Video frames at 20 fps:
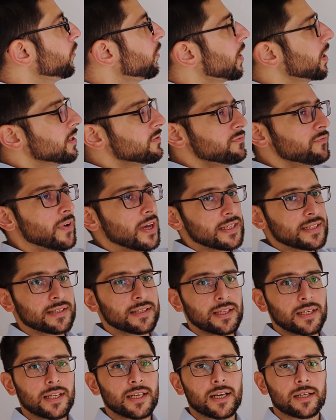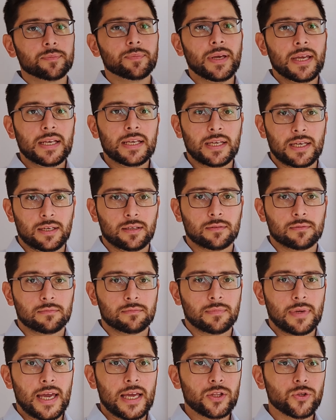you are investing in Albania
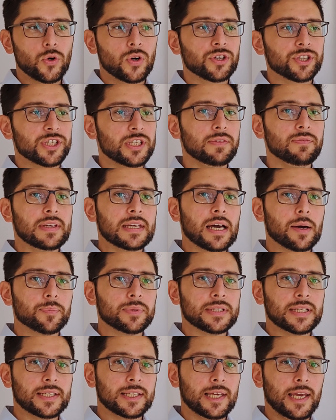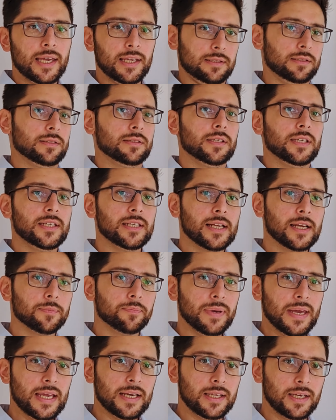and you are receiving capital gains in
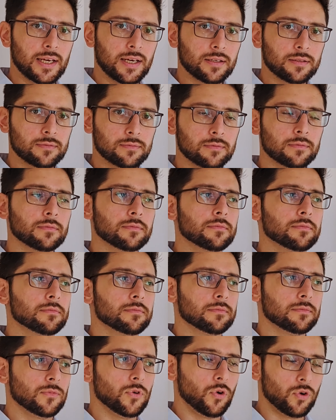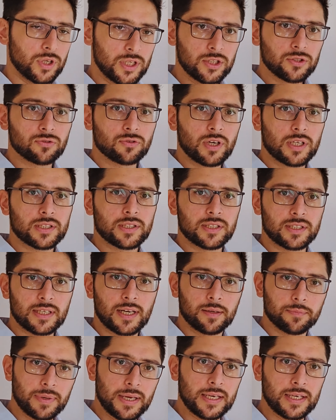Albania or interests in
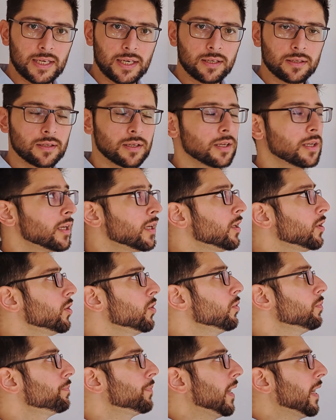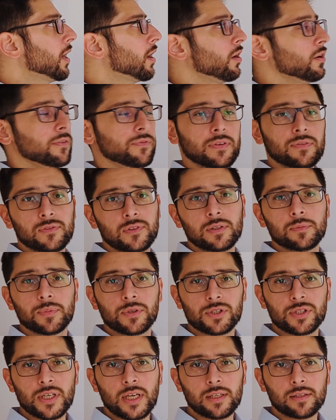Albania, you pay only
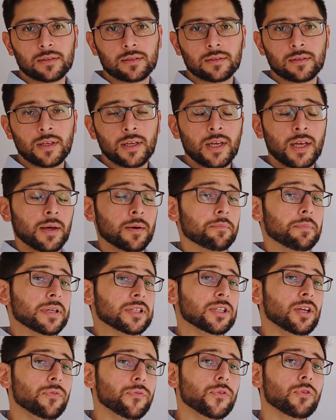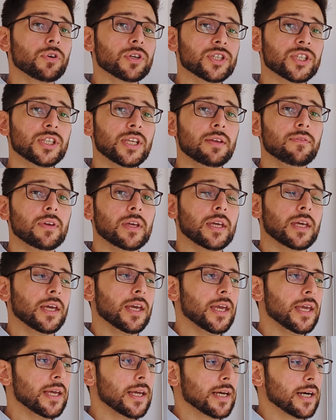15%. But if you're
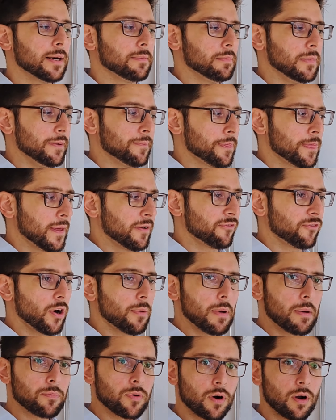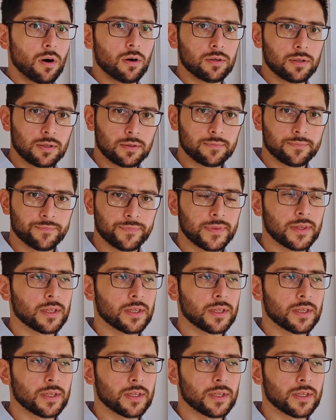receiving income from abroad,